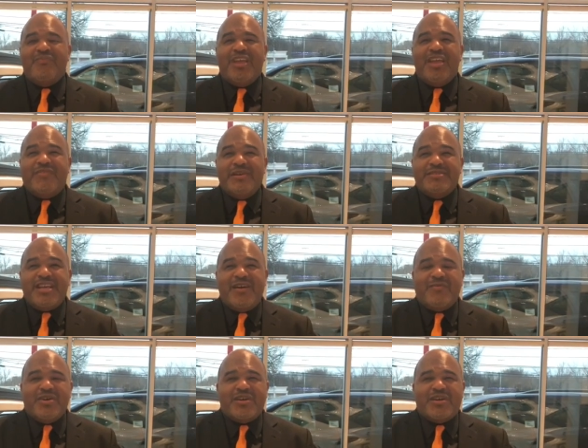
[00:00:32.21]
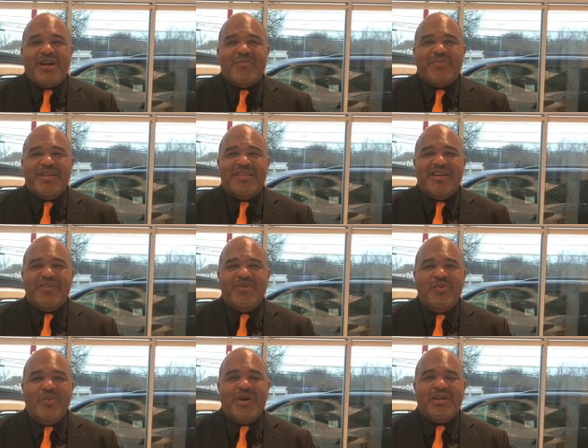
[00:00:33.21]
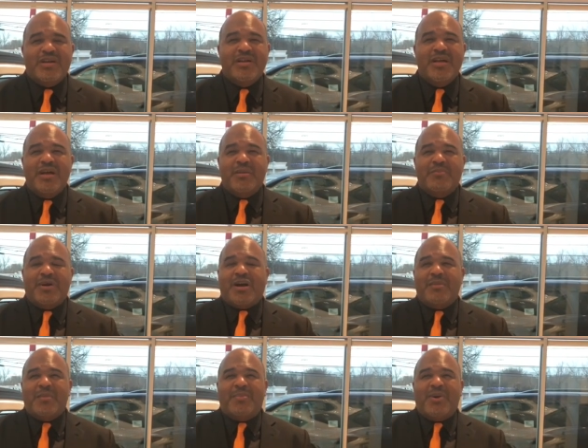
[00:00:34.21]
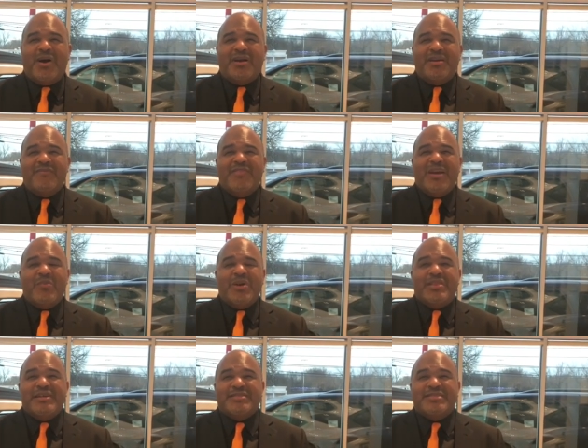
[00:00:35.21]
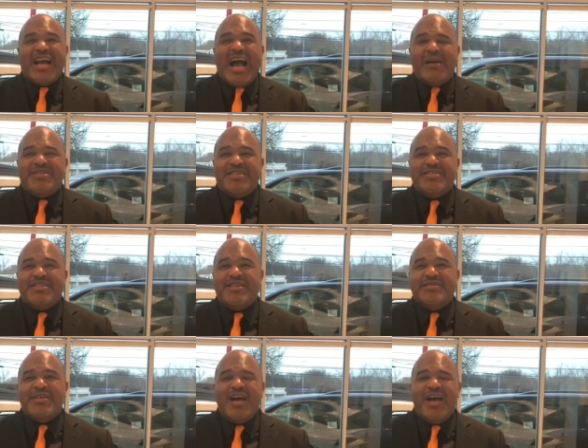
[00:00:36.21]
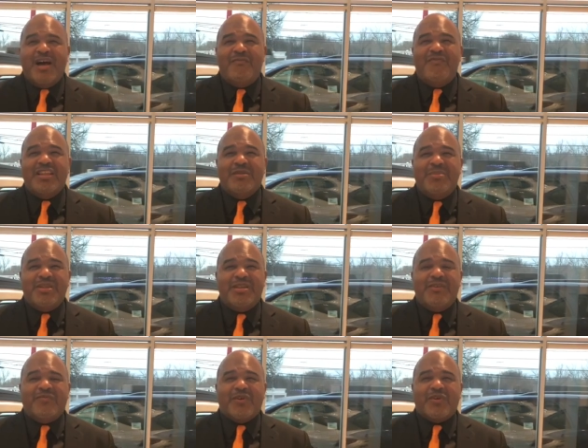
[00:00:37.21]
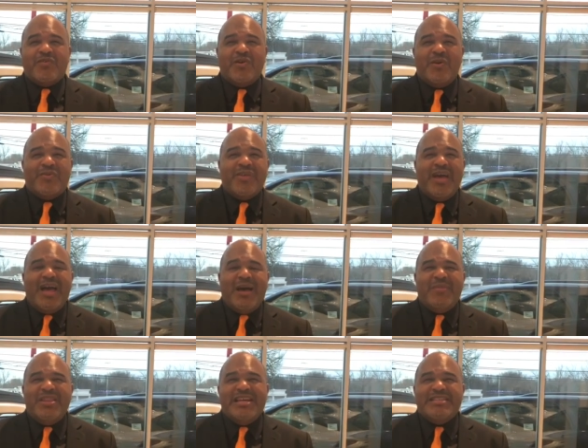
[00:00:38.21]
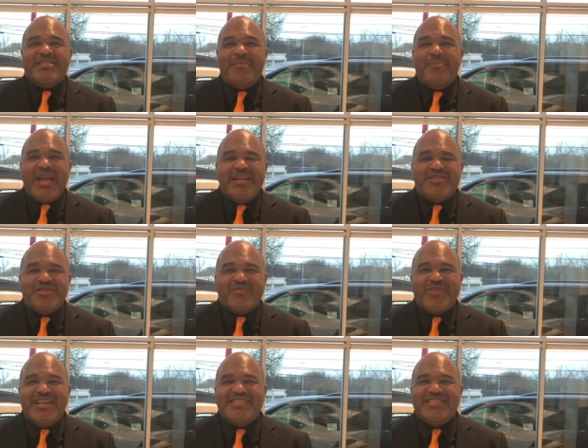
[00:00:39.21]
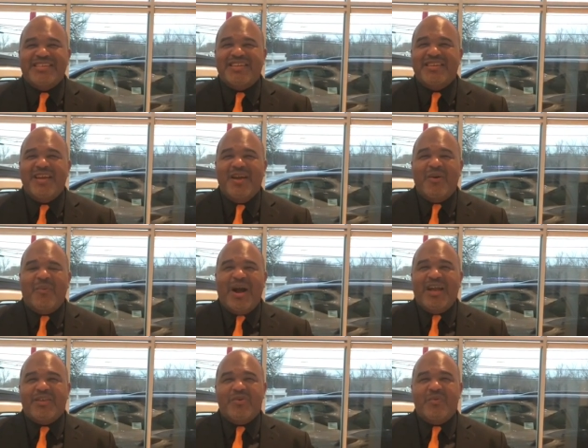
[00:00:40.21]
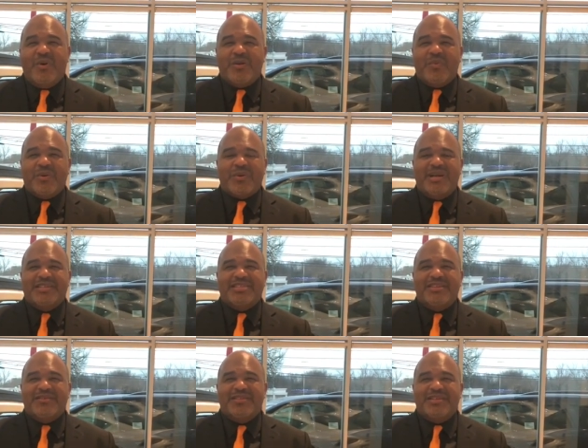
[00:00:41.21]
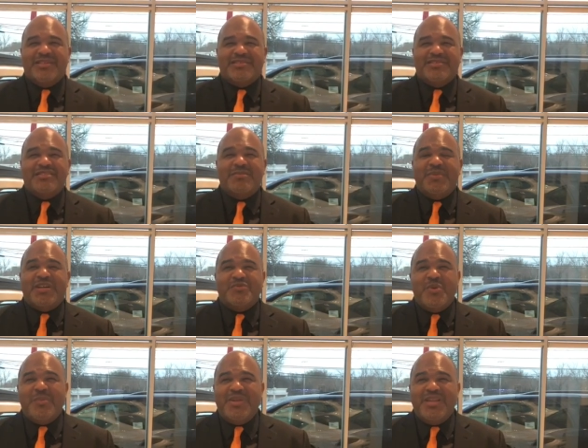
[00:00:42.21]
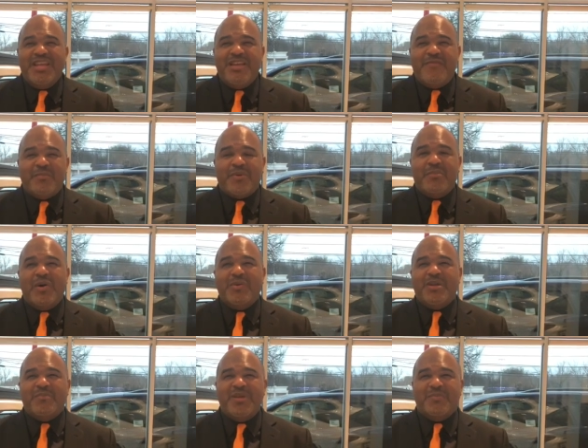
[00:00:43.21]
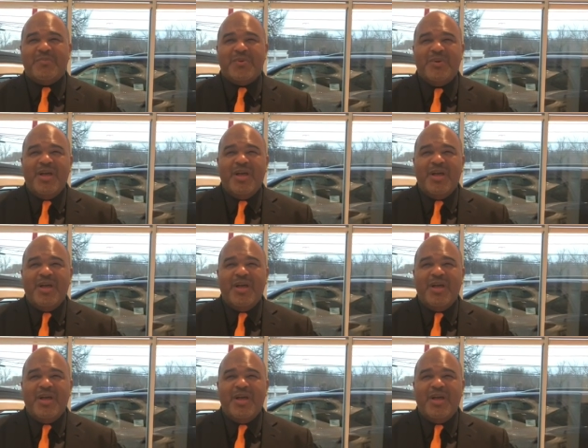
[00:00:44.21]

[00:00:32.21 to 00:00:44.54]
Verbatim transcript: if there's ever a company that you want to become part of that where there's options, there's availability for growth. I mean, that's a major reason why you want to work with us here at Dealer Synergy because we believe in promoting people.